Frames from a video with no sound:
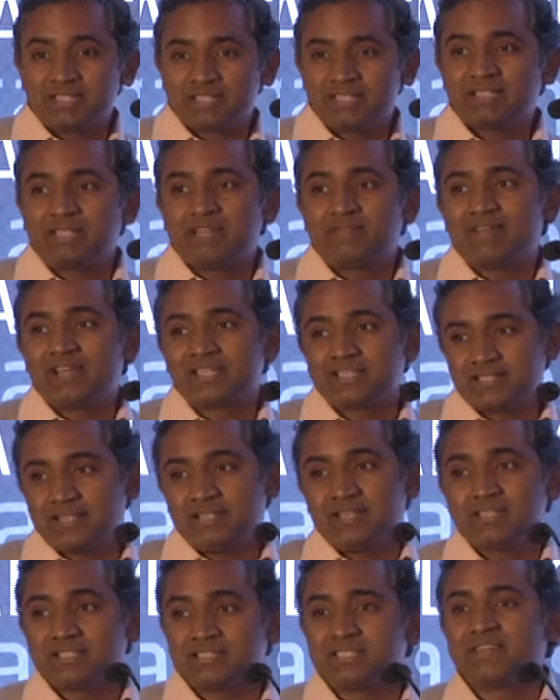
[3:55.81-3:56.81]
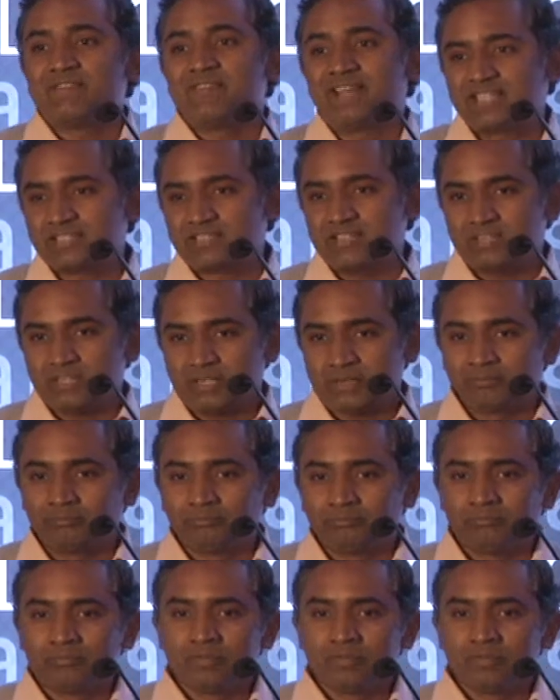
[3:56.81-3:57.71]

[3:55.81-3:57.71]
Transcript: it's, devastate, it's devastating.